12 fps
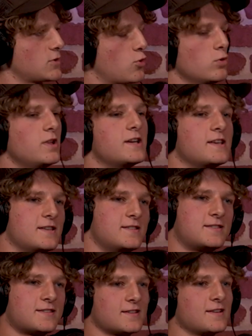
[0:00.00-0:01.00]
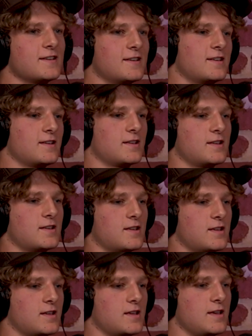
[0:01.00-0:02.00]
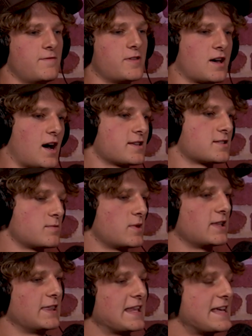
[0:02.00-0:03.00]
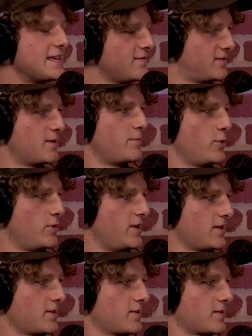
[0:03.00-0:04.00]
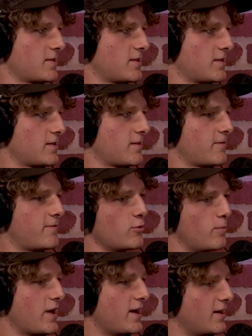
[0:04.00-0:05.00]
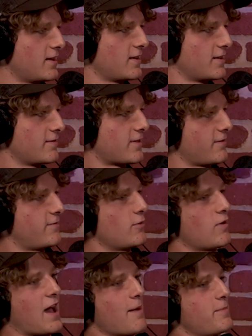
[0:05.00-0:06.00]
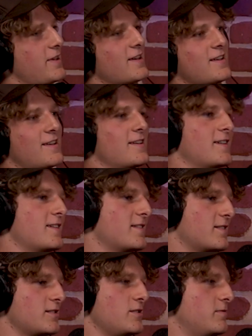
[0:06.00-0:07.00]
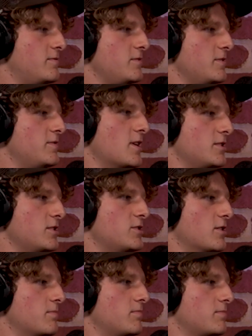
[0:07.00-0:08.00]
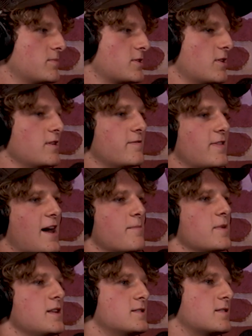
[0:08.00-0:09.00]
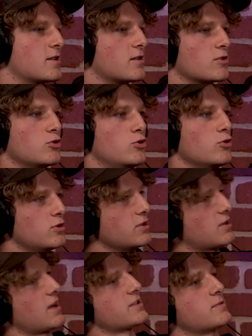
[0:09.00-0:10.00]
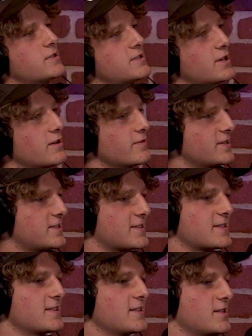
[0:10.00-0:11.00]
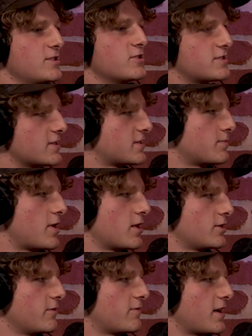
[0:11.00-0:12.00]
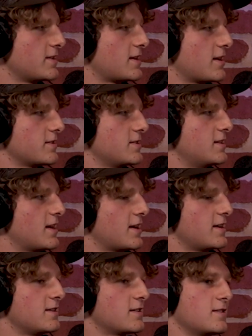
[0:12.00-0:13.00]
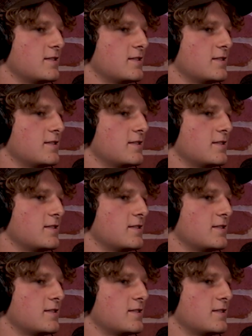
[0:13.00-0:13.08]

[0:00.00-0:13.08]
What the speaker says: All it is, if the customer leaves the building, feel better, they feel happier, you've done your job. So if that means good customer service, just a smile on your face, how's your day,